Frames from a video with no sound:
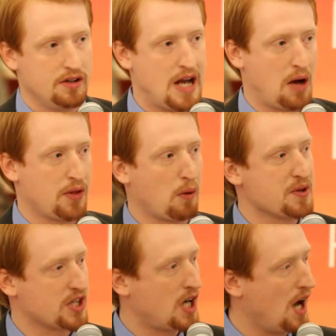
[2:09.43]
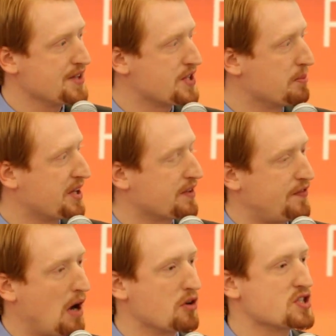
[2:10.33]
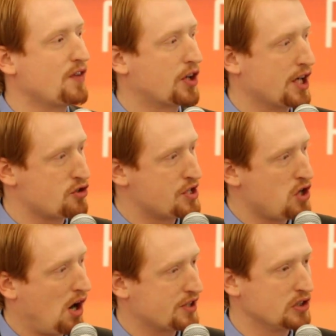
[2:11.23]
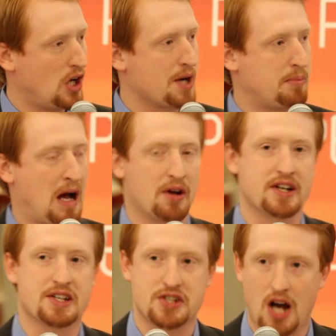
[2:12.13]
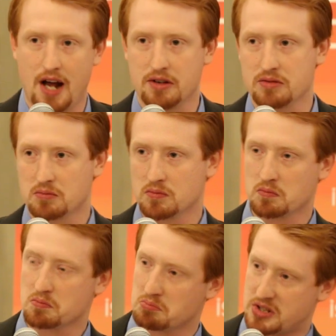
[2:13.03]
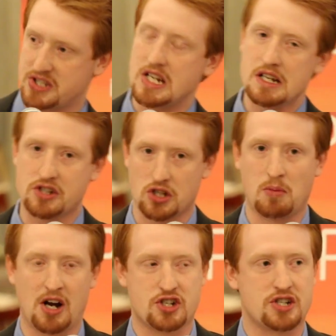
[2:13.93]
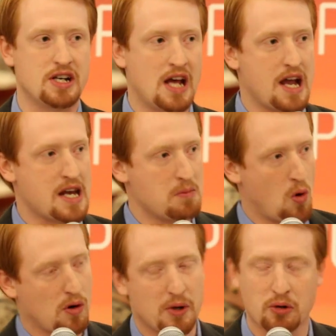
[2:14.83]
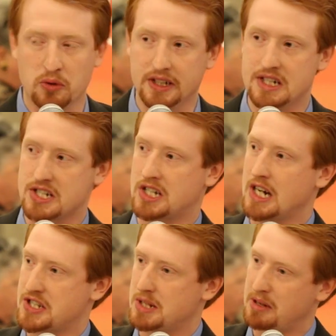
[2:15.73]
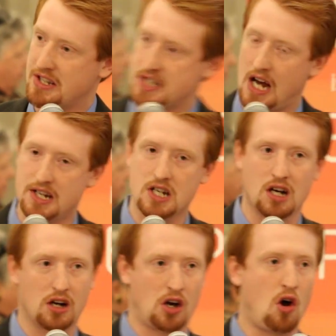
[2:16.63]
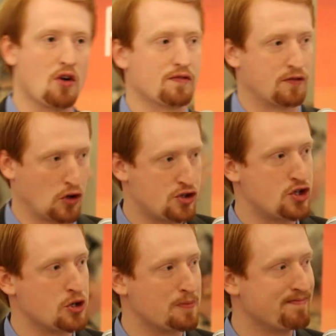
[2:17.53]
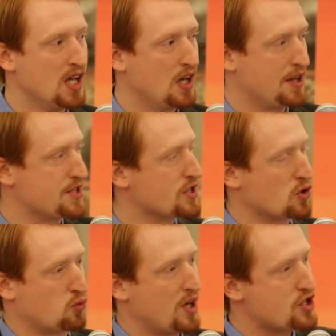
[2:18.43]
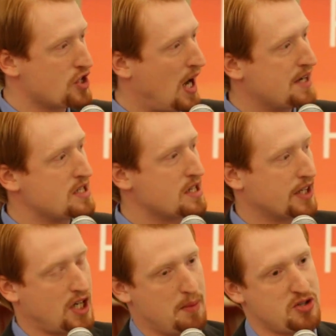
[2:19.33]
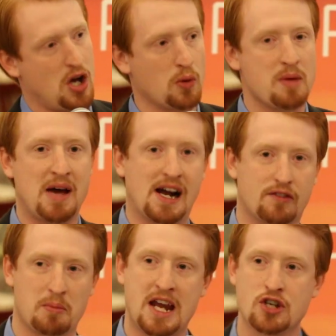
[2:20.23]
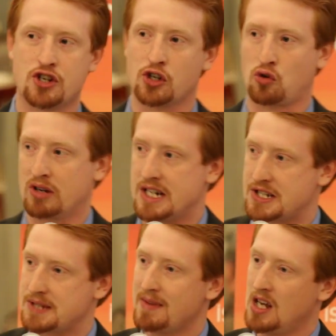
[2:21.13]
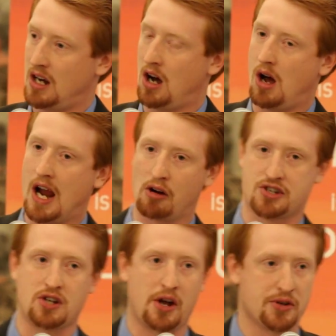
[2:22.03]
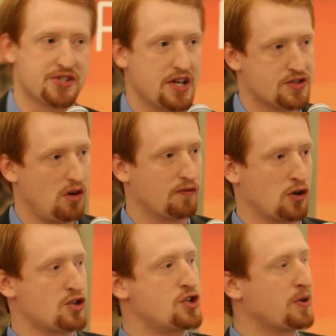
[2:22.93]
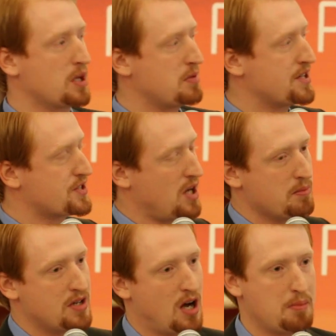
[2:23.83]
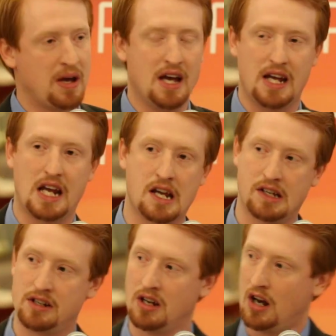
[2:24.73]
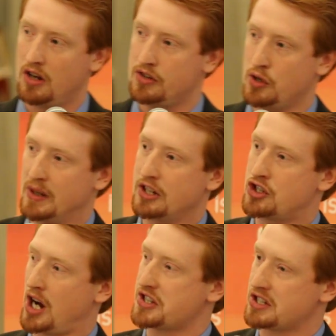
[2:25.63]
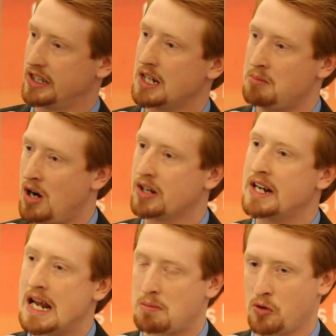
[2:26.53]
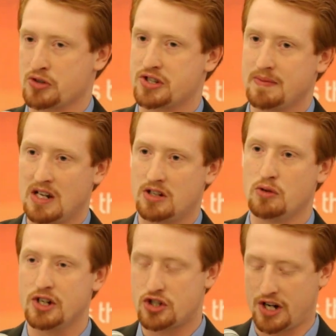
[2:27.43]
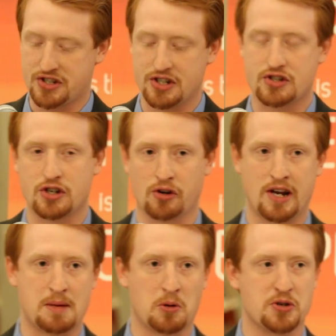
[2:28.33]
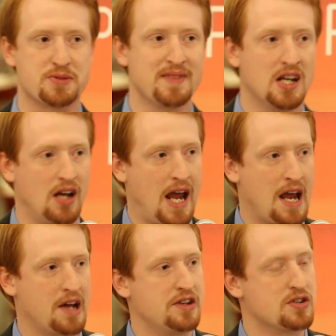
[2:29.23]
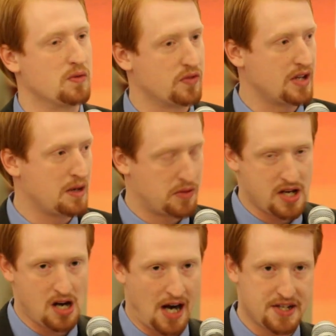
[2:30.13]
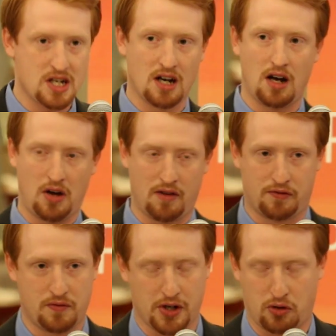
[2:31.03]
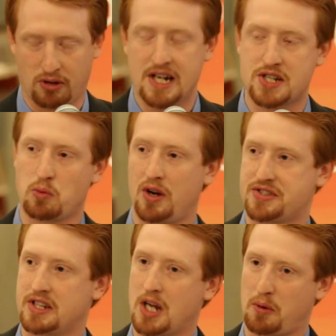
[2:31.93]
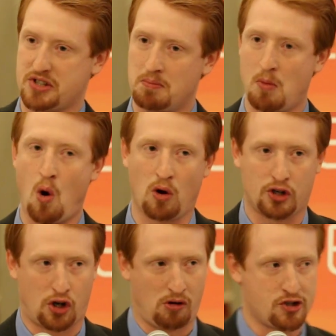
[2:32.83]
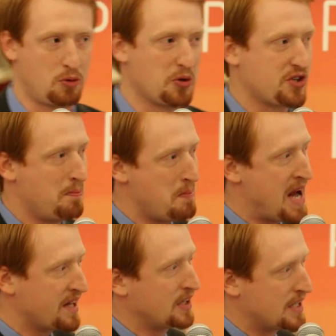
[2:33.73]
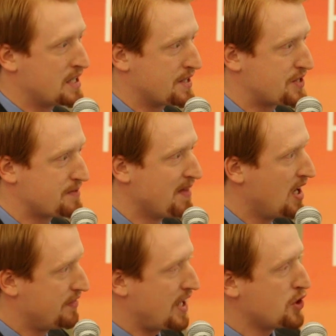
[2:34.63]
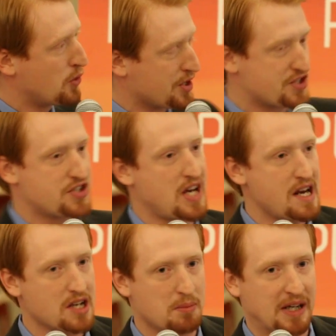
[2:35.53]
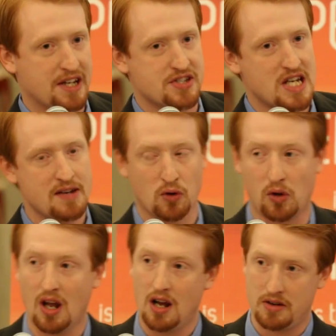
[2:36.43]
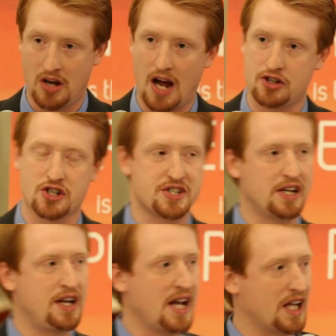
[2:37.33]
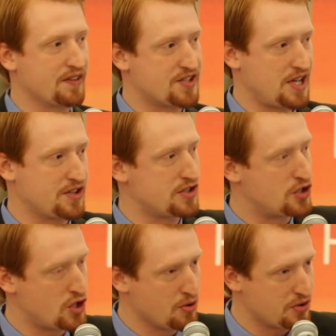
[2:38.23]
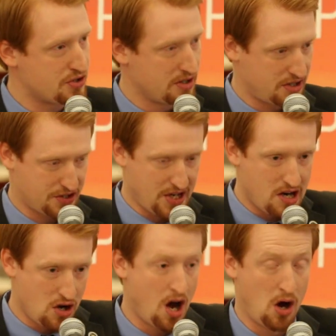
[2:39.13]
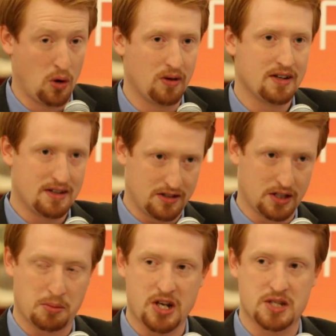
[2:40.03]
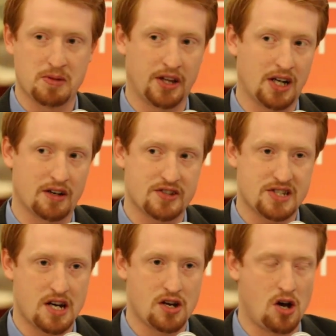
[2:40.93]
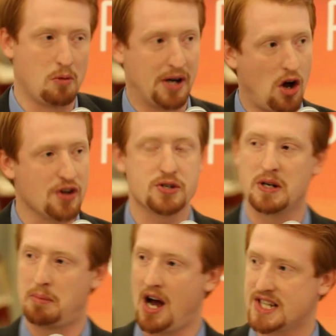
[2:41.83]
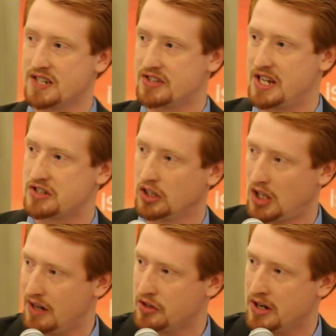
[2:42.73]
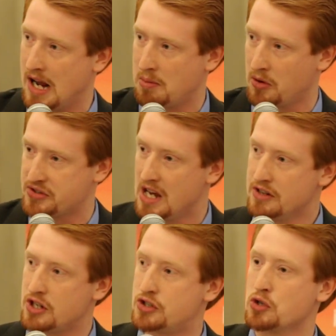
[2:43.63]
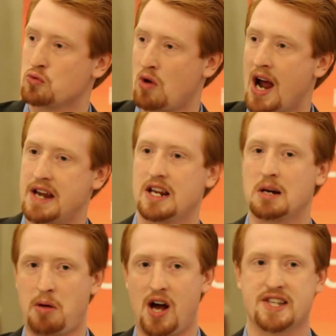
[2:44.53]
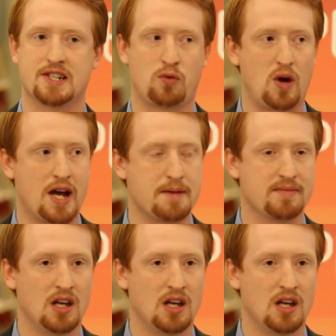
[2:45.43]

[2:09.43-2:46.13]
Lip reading: Now, there was a concept that the founders of our country talked a lot about, and it's not seen so much today anymore. We don't really discuss it, but it's the idea called virtue. And this is a rich idea that comes all the way back from ancient Greece. Aristotle says virtue can be summed up in doing justly among neighbors, doing justice to your neighbors. And the idea of the Greeks was that there was a moral courage, almost a manliness, that you could stand up against evil, not just in a negative sense, to choose to say no, liberty is ability to say no, but also in a positive sense, to love your neighbors, to do right in a positive way.